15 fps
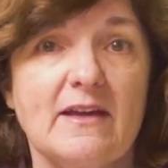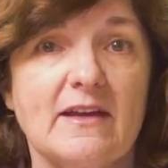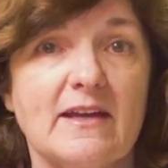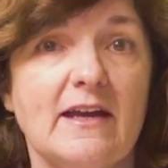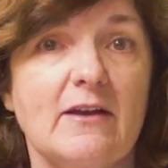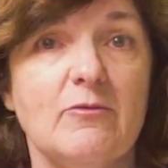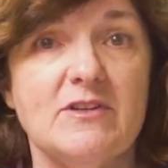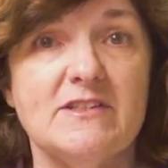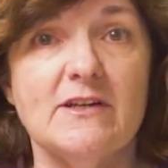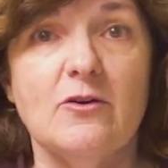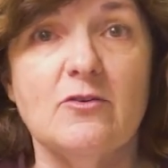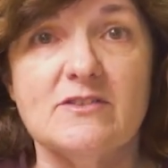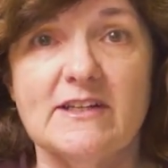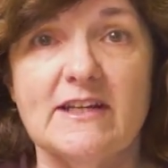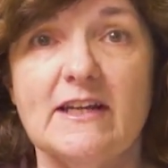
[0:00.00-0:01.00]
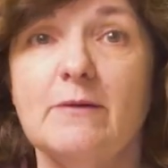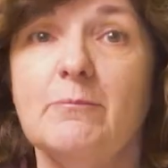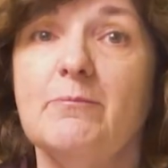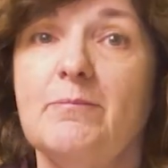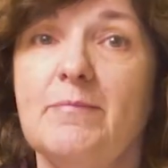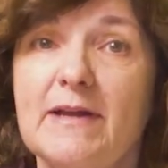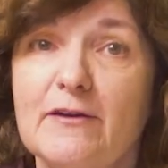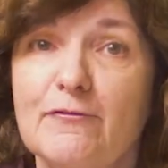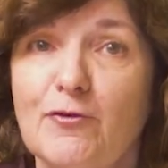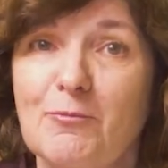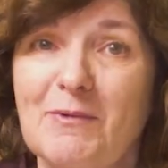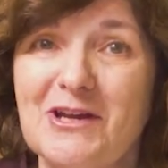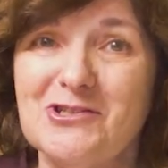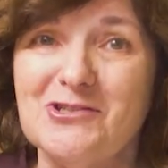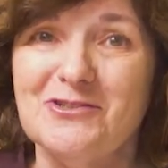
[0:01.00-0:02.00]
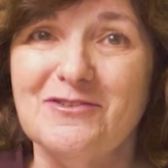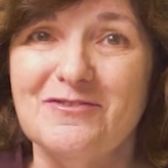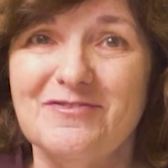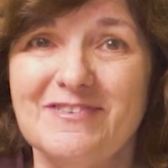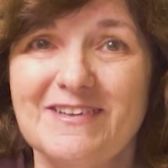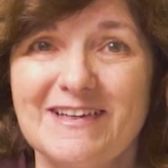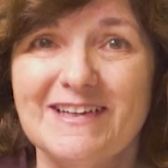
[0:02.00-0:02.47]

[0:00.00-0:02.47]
can result in better formation of